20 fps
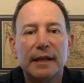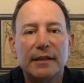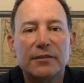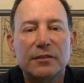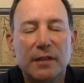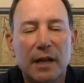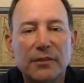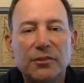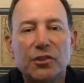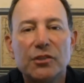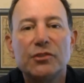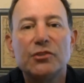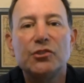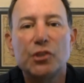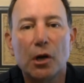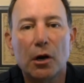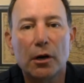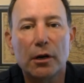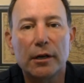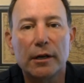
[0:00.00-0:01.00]
that's not just
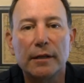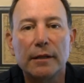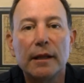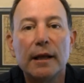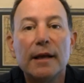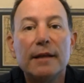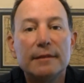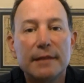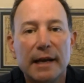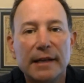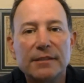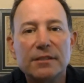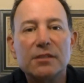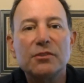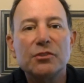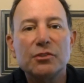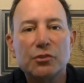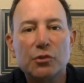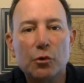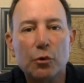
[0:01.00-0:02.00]
jargon, that's the
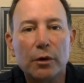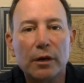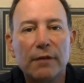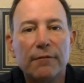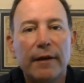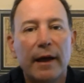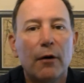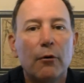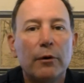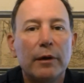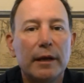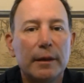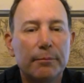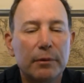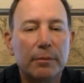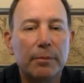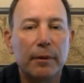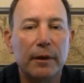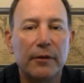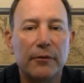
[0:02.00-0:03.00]
story of how hip
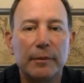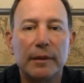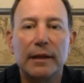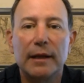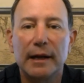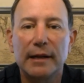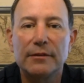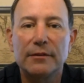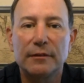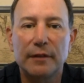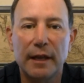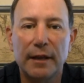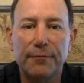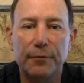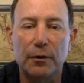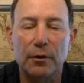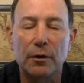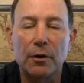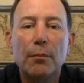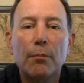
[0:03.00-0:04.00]
replacement got
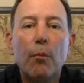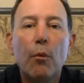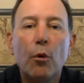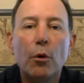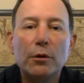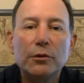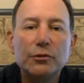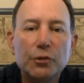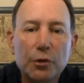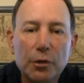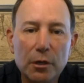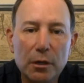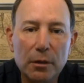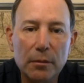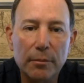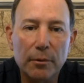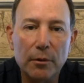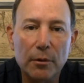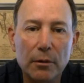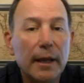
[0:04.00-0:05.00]
safer, more
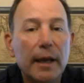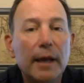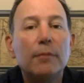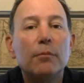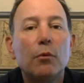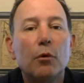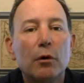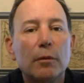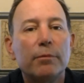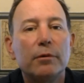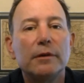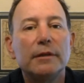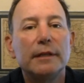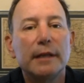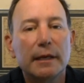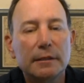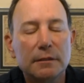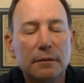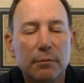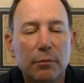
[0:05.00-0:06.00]
durable, and more
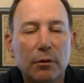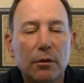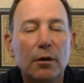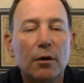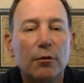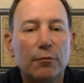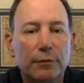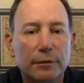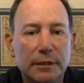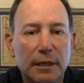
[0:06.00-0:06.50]
predictable over